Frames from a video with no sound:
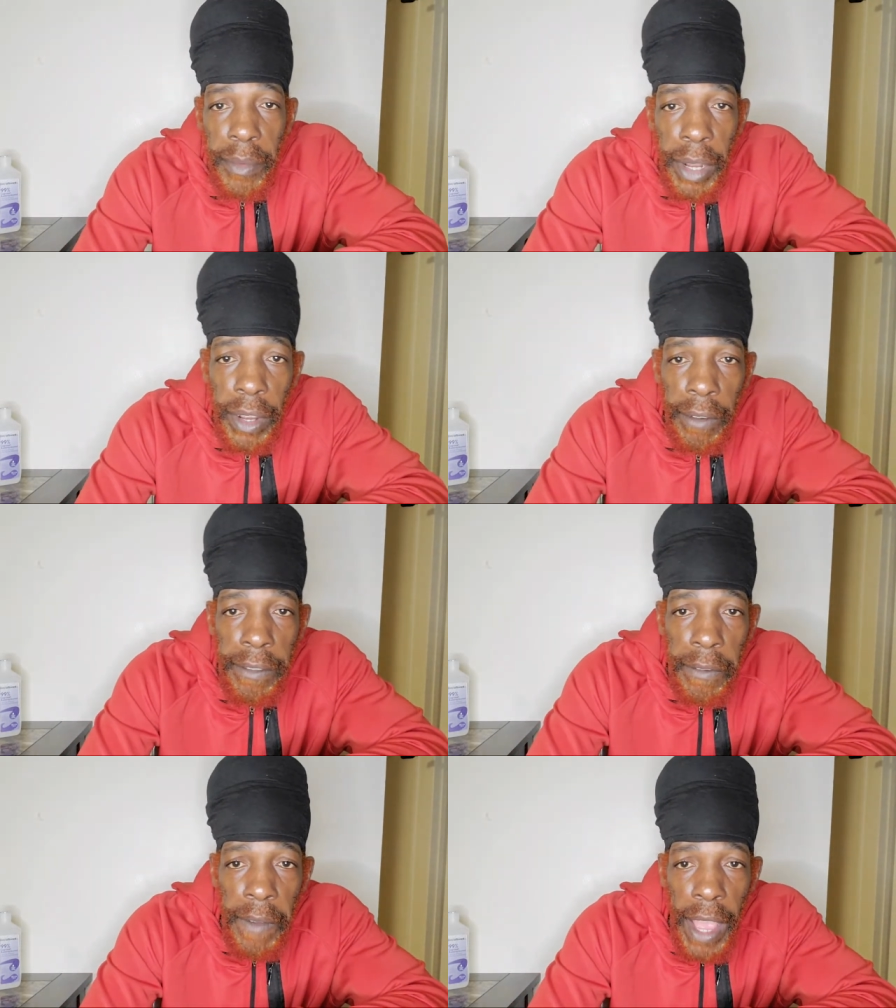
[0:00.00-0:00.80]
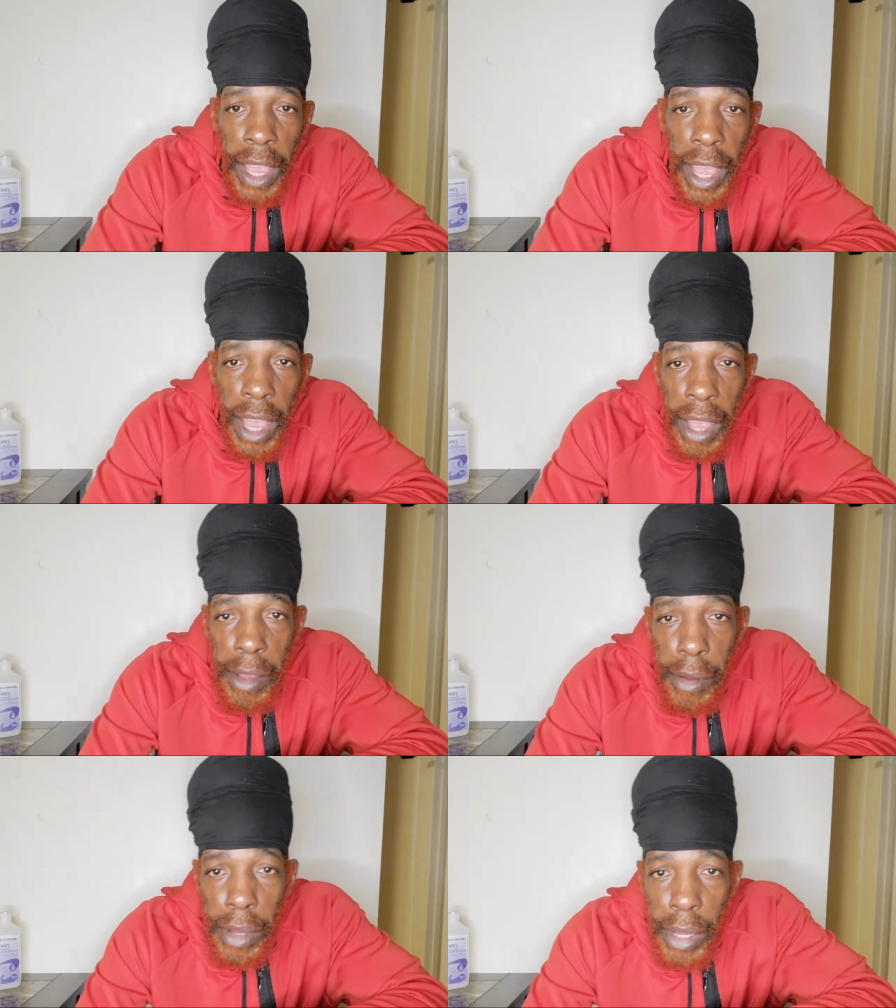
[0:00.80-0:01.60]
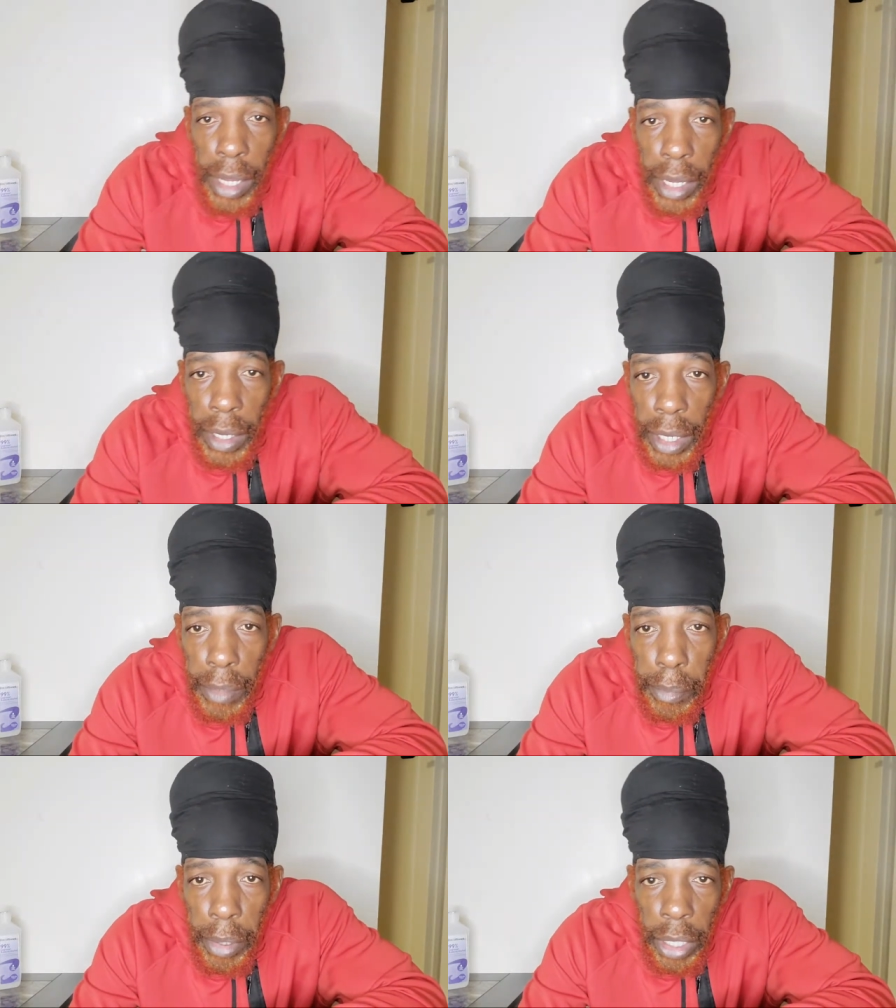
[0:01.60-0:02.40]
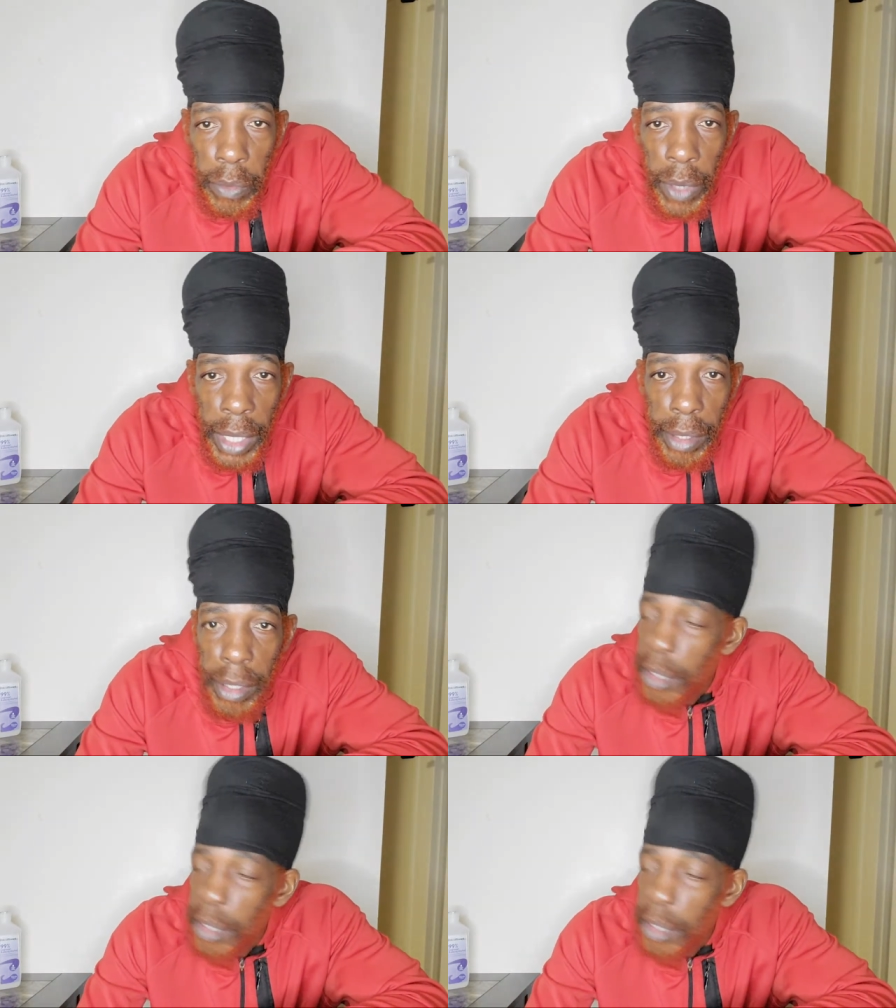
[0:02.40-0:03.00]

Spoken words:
Love the fire. Blood what?